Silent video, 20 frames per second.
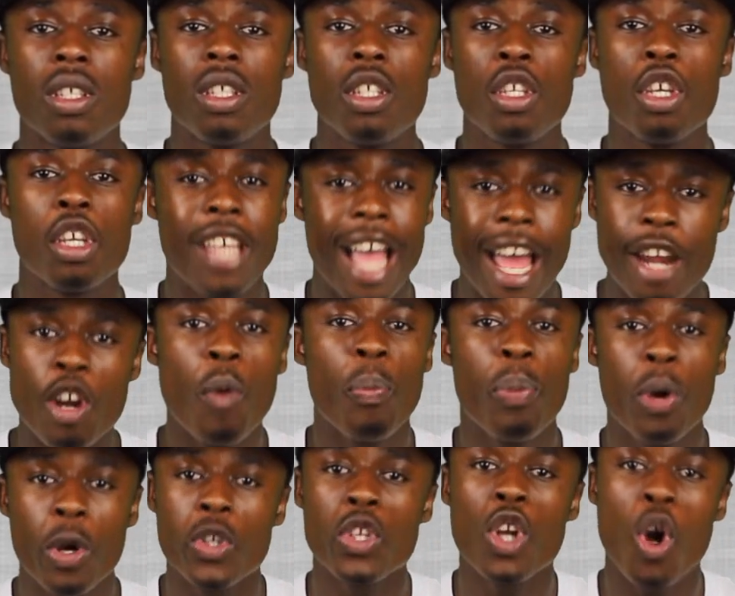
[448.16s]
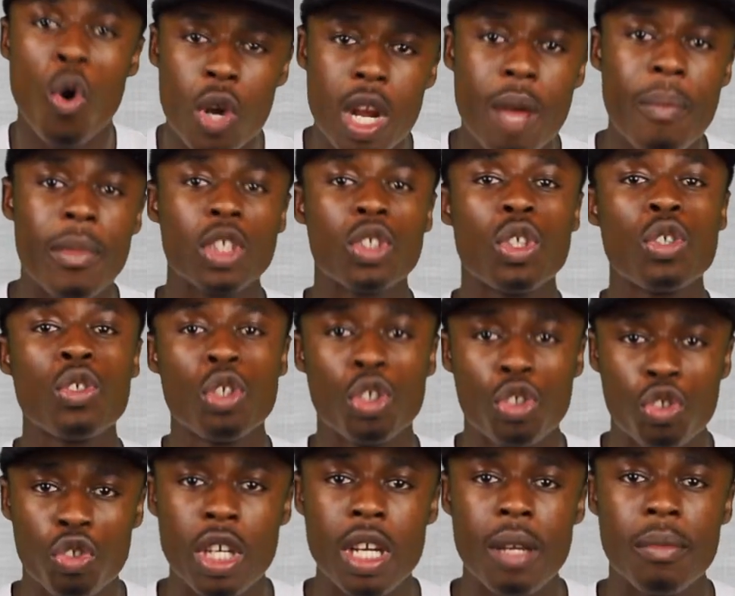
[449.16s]
You cannot put no limits on your
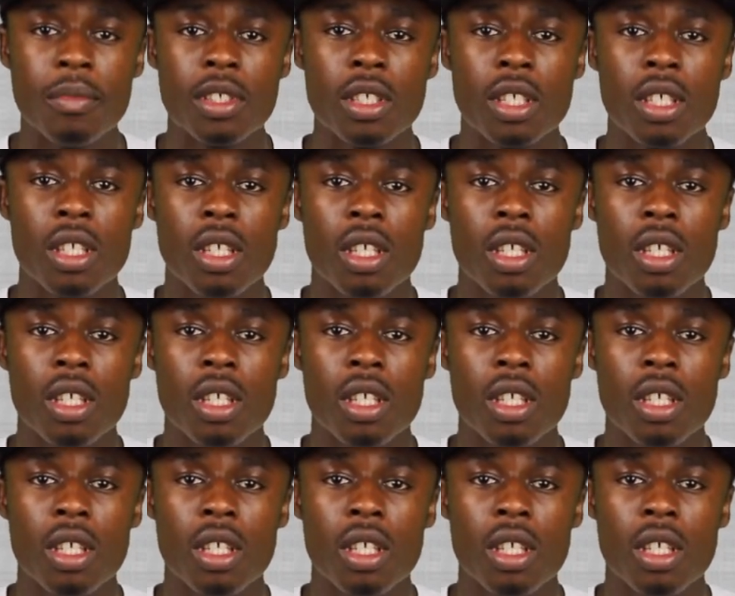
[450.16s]
dreams.